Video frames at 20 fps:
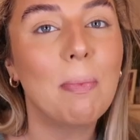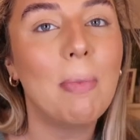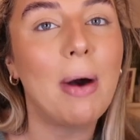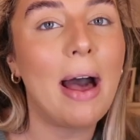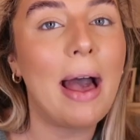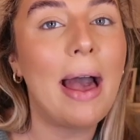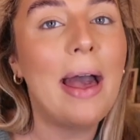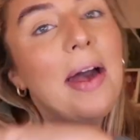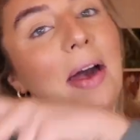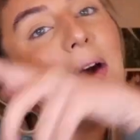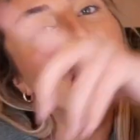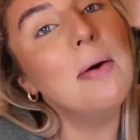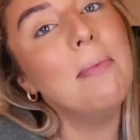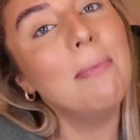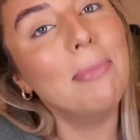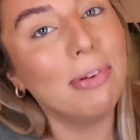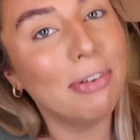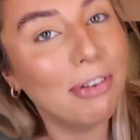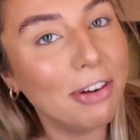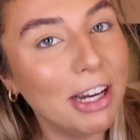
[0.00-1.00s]
my
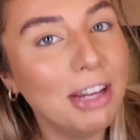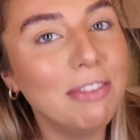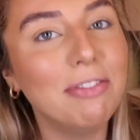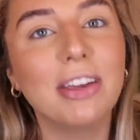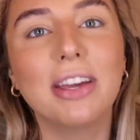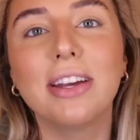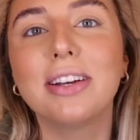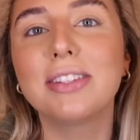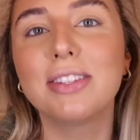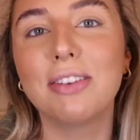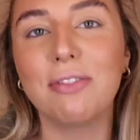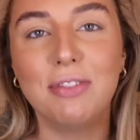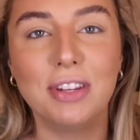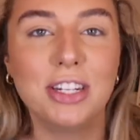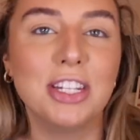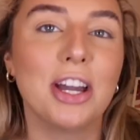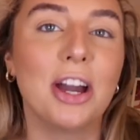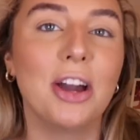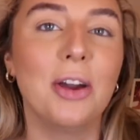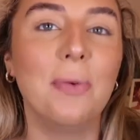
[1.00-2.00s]
previous
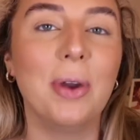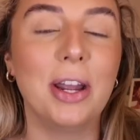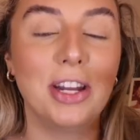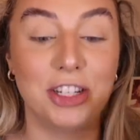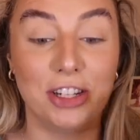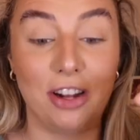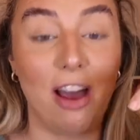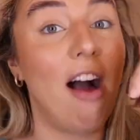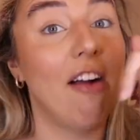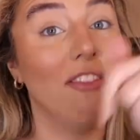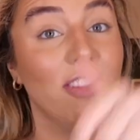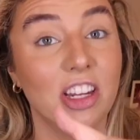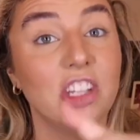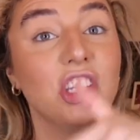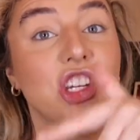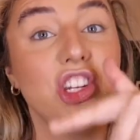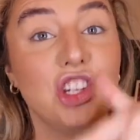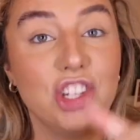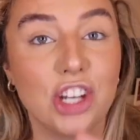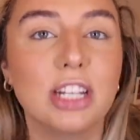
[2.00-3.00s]
video, which I've
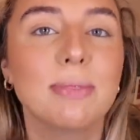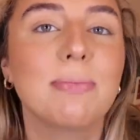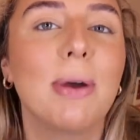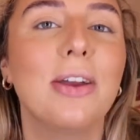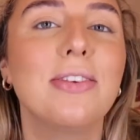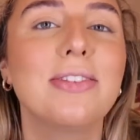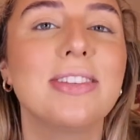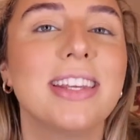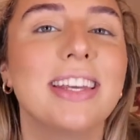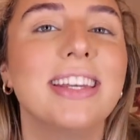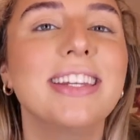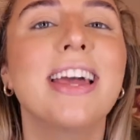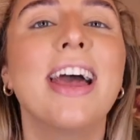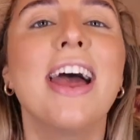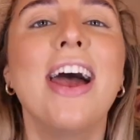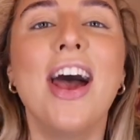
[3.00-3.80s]
literally just posted,